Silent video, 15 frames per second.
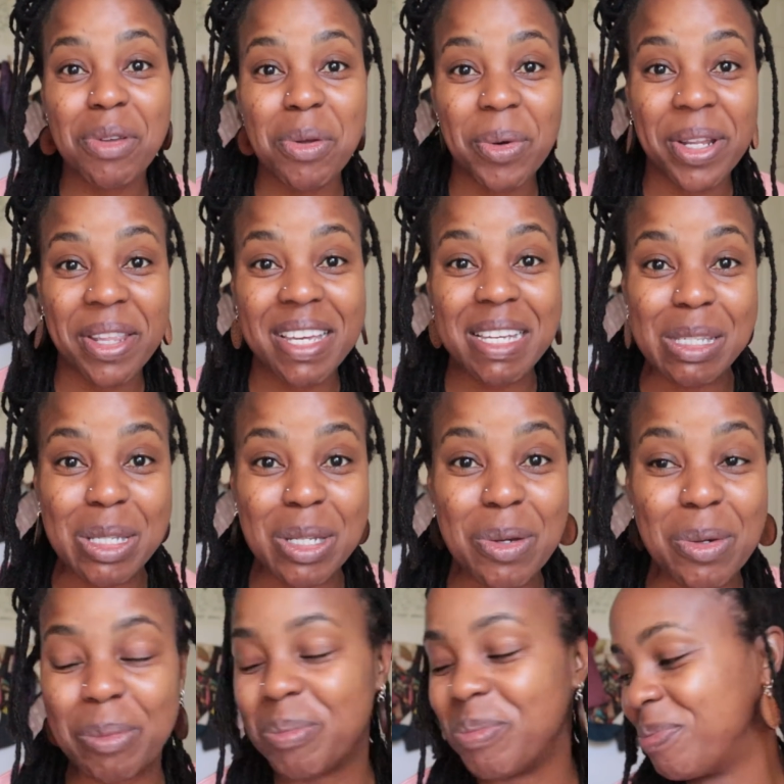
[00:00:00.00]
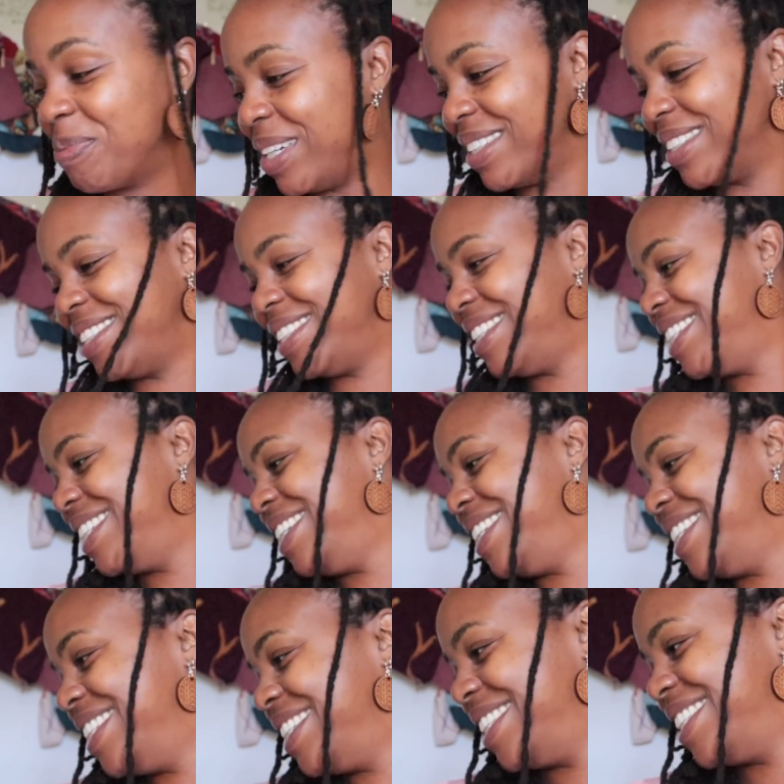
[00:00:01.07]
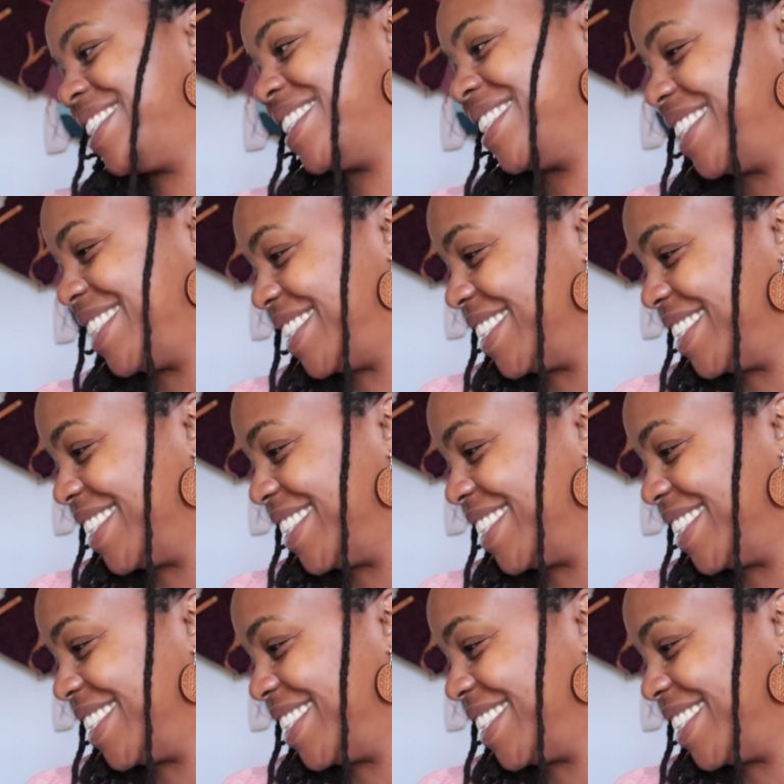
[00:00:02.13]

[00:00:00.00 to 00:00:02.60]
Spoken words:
I feel lucky to have been part of something so cool.